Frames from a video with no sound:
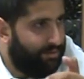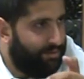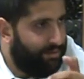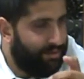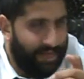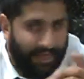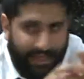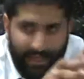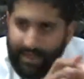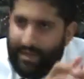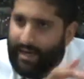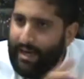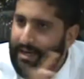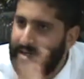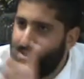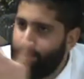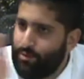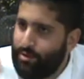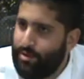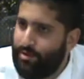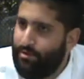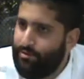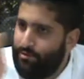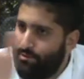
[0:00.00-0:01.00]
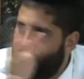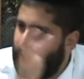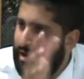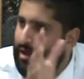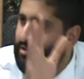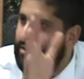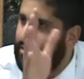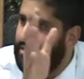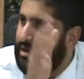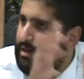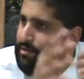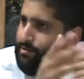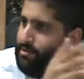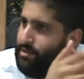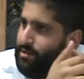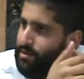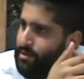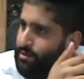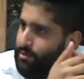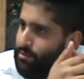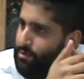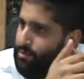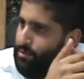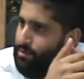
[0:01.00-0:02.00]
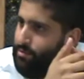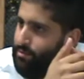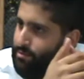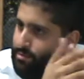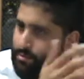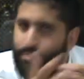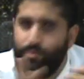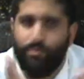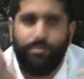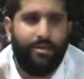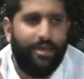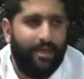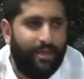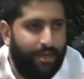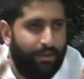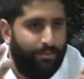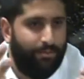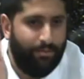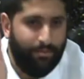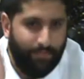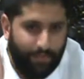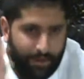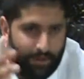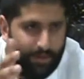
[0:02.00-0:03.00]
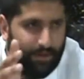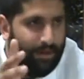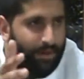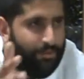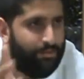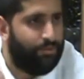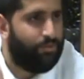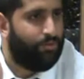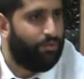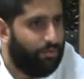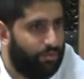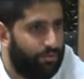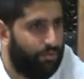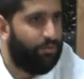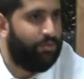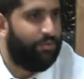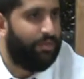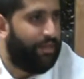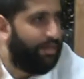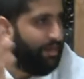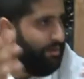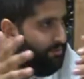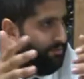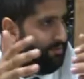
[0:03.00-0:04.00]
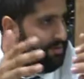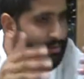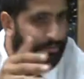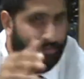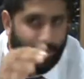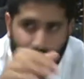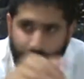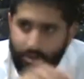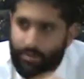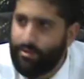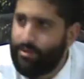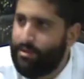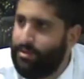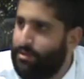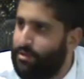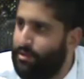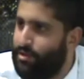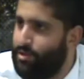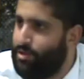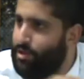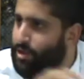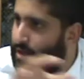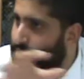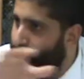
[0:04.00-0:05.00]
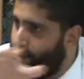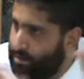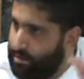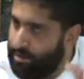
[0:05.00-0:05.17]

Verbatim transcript: The halakha is when a father comes into the room, you stand up. A mother comes to the room, you stand up for them. You don't sit in their chair.